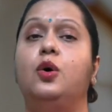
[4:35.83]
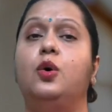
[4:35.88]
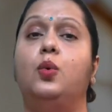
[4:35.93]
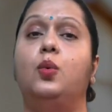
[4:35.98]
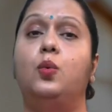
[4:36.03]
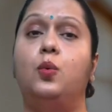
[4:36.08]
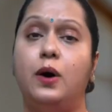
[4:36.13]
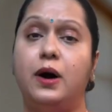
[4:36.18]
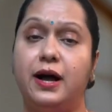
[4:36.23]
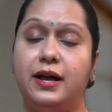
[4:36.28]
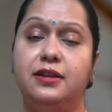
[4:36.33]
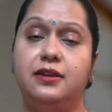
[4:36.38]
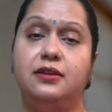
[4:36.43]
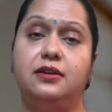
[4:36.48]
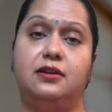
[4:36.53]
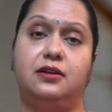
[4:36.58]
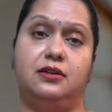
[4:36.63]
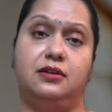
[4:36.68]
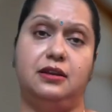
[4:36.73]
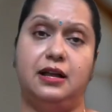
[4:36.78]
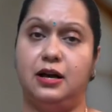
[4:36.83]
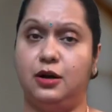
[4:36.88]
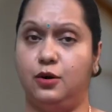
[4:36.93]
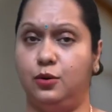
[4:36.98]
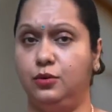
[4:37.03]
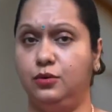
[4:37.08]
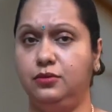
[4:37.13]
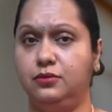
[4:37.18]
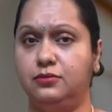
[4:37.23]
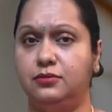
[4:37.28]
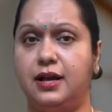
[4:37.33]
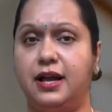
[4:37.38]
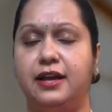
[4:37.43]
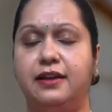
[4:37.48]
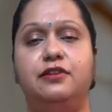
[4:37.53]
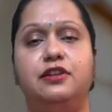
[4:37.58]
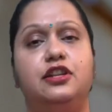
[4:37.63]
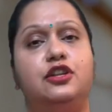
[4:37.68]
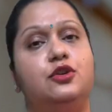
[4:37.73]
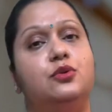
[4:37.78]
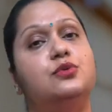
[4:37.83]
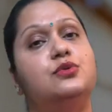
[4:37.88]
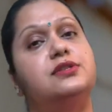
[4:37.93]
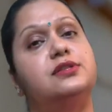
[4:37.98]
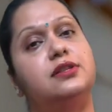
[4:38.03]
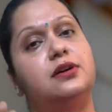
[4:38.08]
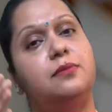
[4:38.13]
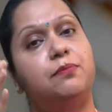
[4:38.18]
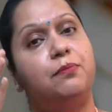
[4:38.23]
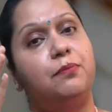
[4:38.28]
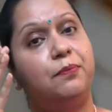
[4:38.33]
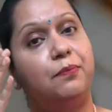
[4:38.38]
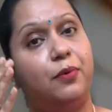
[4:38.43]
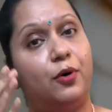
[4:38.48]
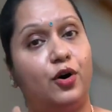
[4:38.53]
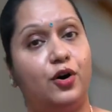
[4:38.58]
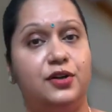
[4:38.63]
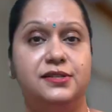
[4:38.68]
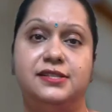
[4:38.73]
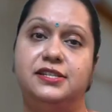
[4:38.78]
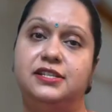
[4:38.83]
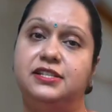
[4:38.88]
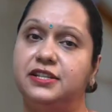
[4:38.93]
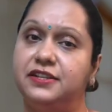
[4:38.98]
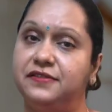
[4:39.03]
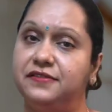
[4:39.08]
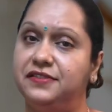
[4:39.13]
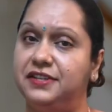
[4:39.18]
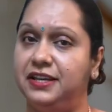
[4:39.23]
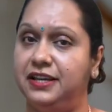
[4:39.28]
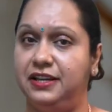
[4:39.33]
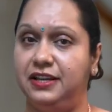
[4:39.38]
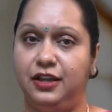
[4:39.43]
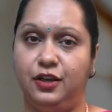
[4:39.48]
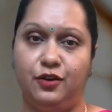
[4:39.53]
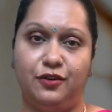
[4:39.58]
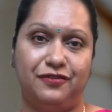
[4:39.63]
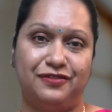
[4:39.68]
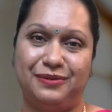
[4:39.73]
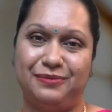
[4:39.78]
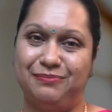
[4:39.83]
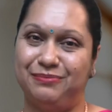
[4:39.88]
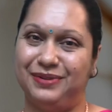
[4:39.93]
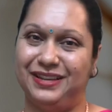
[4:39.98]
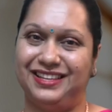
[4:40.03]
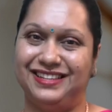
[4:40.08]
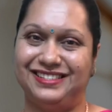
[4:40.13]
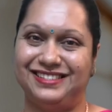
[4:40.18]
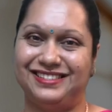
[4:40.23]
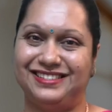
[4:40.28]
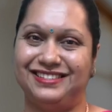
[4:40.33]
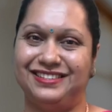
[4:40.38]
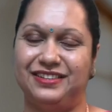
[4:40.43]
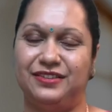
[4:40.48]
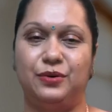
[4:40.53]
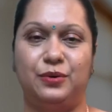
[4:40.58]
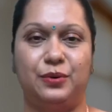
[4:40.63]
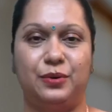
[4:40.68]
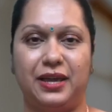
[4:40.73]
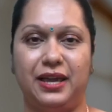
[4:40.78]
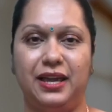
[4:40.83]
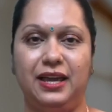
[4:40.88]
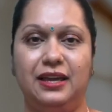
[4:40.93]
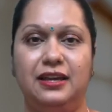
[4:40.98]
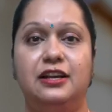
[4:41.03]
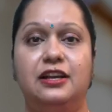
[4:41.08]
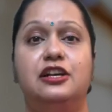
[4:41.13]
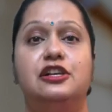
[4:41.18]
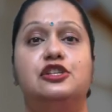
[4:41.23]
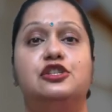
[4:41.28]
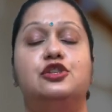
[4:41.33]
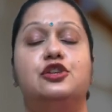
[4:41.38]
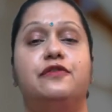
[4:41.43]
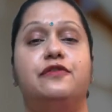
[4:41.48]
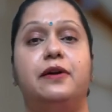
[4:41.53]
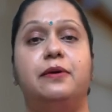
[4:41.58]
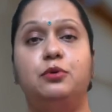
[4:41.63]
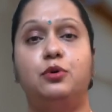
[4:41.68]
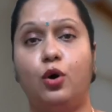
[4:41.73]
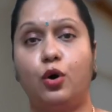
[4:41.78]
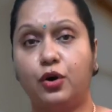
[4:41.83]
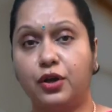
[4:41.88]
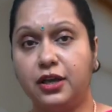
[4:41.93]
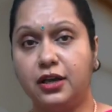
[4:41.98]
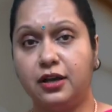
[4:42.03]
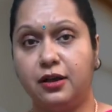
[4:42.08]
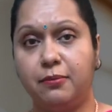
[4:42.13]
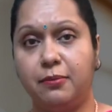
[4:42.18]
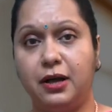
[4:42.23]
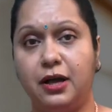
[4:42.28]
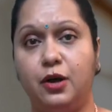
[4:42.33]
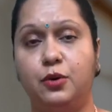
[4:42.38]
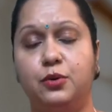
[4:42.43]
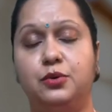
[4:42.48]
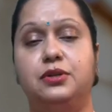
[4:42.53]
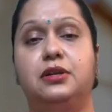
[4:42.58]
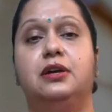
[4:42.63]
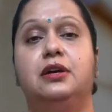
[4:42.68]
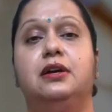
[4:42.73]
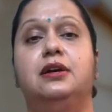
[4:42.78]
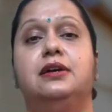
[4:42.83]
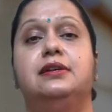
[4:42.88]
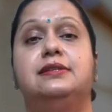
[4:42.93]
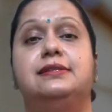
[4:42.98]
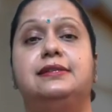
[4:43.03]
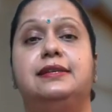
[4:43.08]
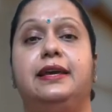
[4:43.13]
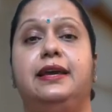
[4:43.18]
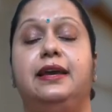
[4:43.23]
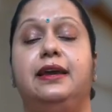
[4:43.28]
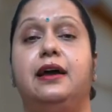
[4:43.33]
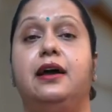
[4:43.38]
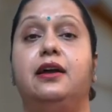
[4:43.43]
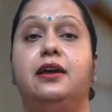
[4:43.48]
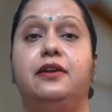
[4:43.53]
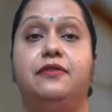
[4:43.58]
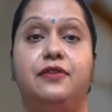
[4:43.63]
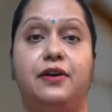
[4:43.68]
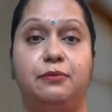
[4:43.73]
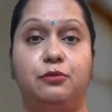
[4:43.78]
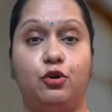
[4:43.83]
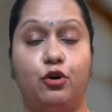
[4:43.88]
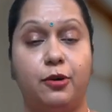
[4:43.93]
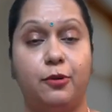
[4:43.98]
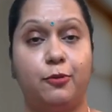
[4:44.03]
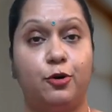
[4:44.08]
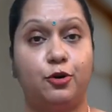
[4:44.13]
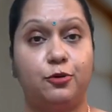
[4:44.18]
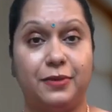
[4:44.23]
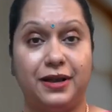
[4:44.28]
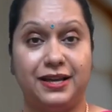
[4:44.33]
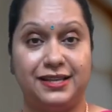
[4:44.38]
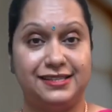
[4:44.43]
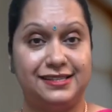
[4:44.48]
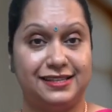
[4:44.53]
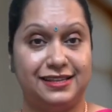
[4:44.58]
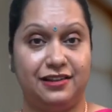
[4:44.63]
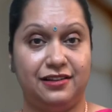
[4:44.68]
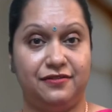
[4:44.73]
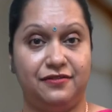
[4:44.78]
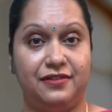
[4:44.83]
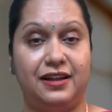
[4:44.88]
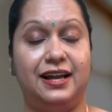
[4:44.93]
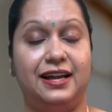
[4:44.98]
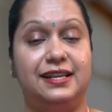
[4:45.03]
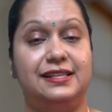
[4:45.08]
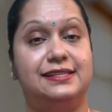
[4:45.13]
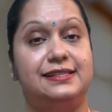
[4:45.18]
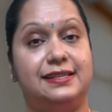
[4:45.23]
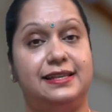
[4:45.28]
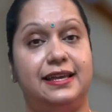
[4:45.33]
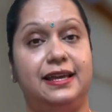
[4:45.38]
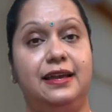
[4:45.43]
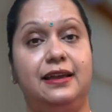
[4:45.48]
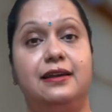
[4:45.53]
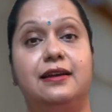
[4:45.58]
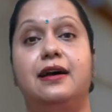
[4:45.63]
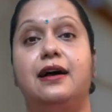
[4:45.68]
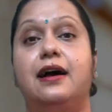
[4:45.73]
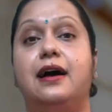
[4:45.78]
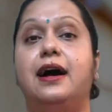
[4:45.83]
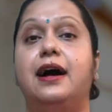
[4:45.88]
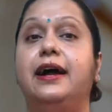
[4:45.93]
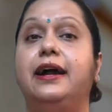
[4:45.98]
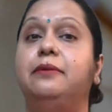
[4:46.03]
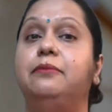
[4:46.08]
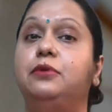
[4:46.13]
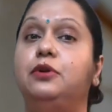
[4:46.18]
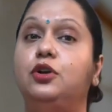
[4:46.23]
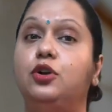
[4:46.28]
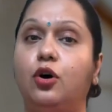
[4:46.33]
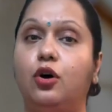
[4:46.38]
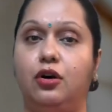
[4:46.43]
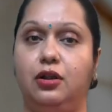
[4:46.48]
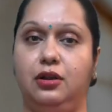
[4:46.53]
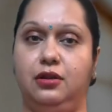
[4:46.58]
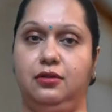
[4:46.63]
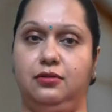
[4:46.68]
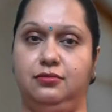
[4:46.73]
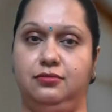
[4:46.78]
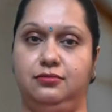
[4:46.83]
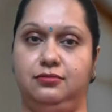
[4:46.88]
one noun, I will use the positive degree of comparison. Okay. So, if I am talking about, say, if I am talking about myself, I'll say I am tall.